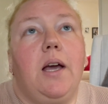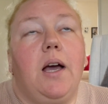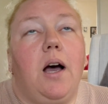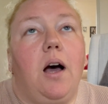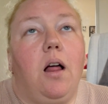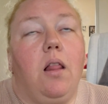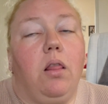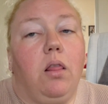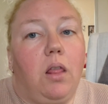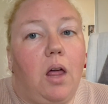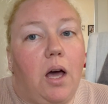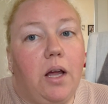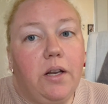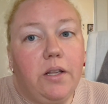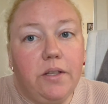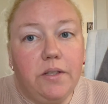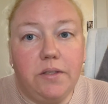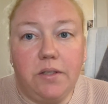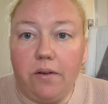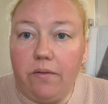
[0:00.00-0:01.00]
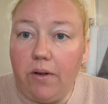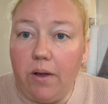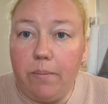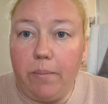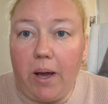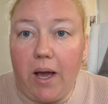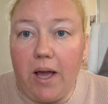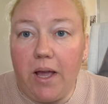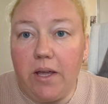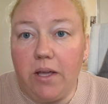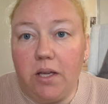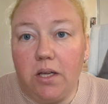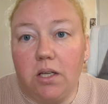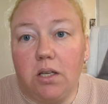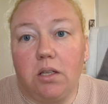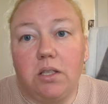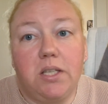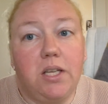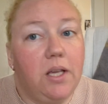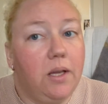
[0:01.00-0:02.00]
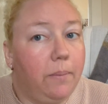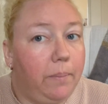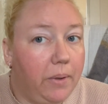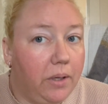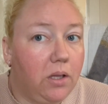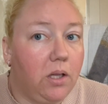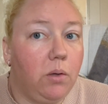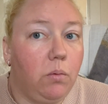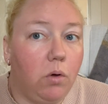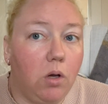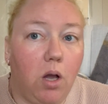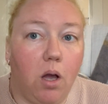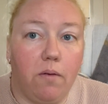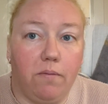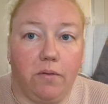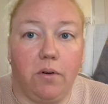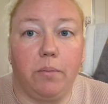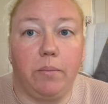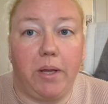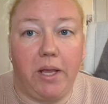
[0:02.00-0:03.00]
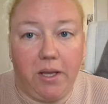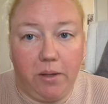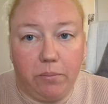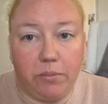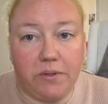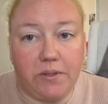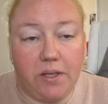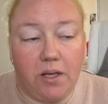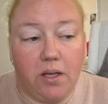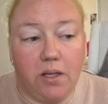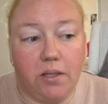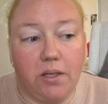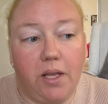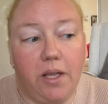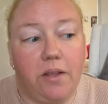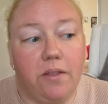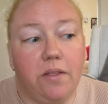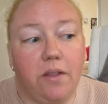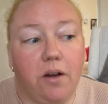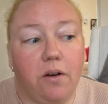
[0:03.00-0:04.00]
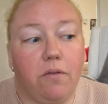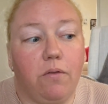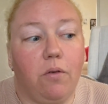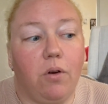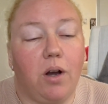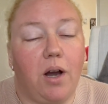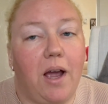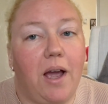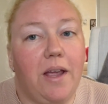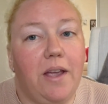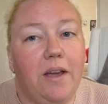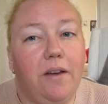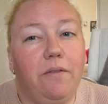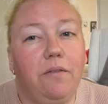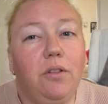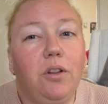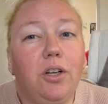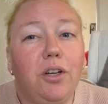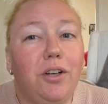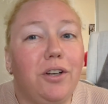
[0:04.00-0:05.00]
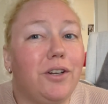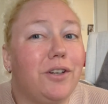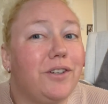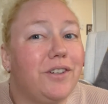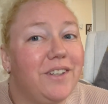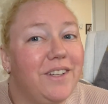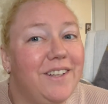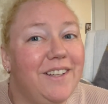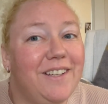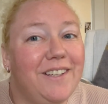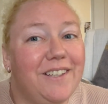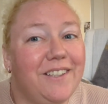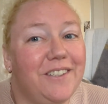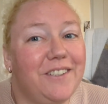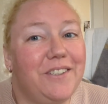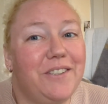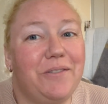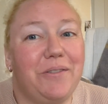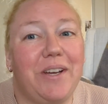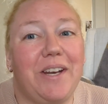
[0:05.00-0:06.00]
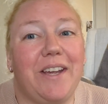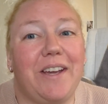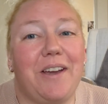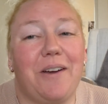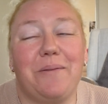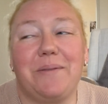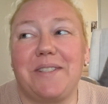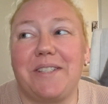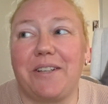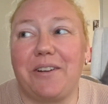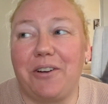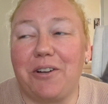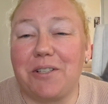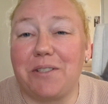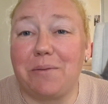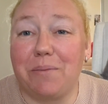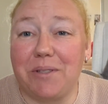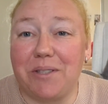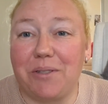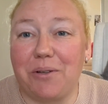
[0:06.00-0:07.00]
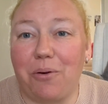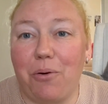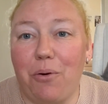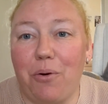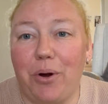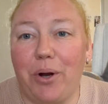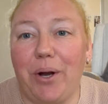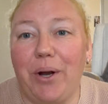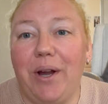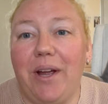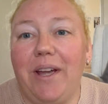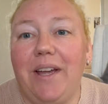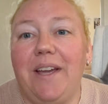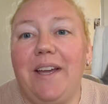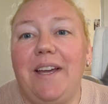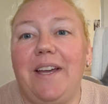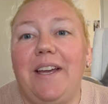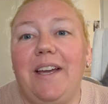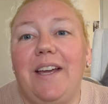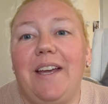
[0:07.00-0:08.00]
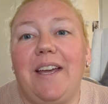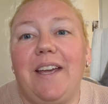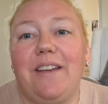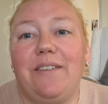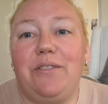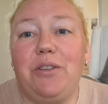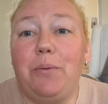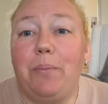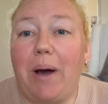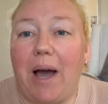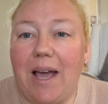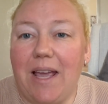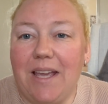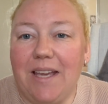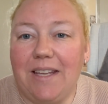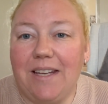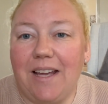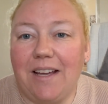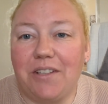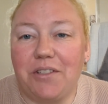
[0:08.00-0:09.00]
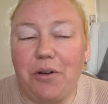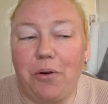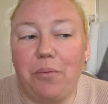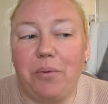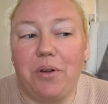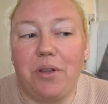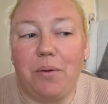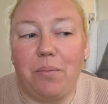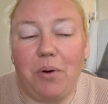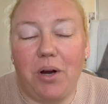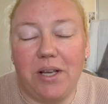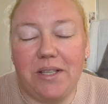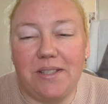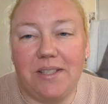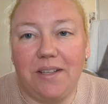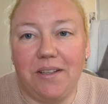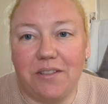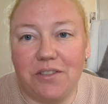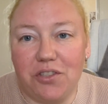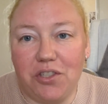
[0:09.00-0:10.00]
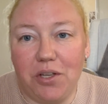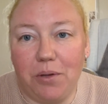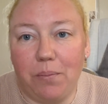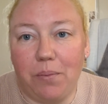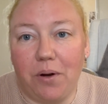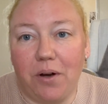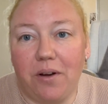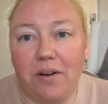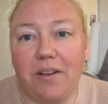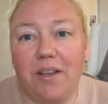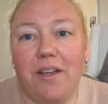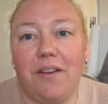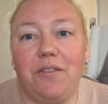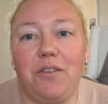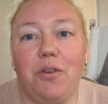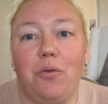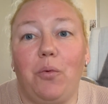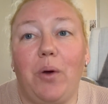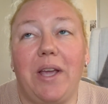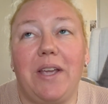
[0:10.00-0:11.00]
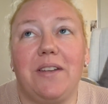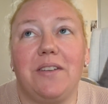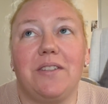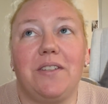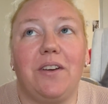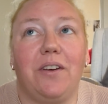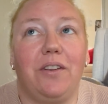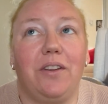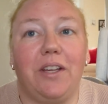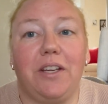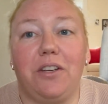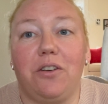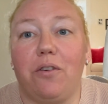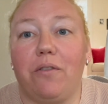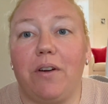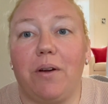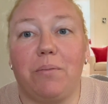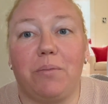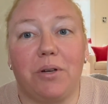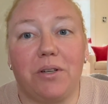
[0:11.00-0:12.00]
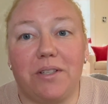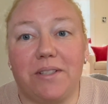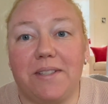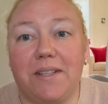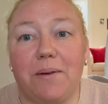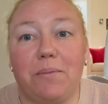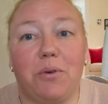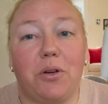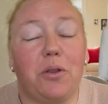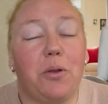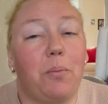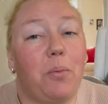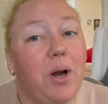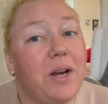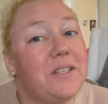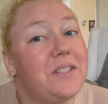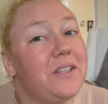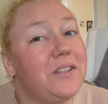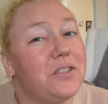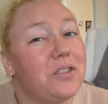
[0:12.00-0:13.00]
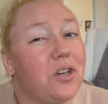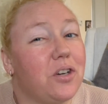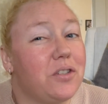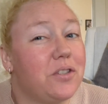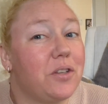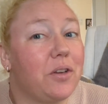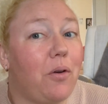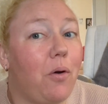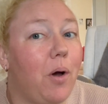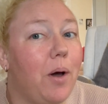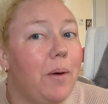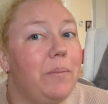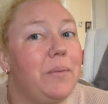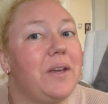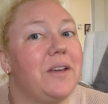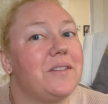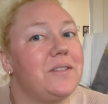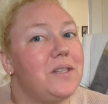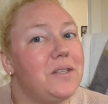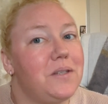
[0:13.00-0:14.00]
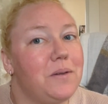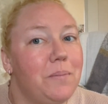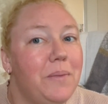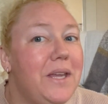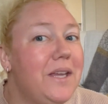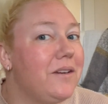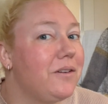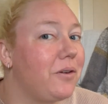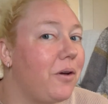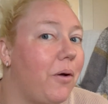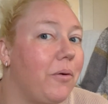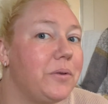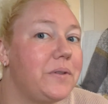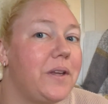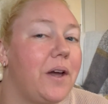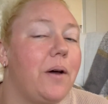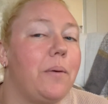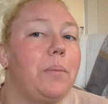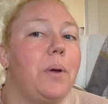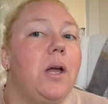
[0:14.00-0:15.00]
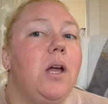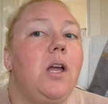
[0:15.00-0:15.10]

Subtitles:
A lot of the stuff I buy typically will come from Amazon, and therefore I have learned when it comes to Christmas decor, if you buy it in October, the pricing is cheaper. If you wait until like November, December, the pricing starts to go up because the demand goes up.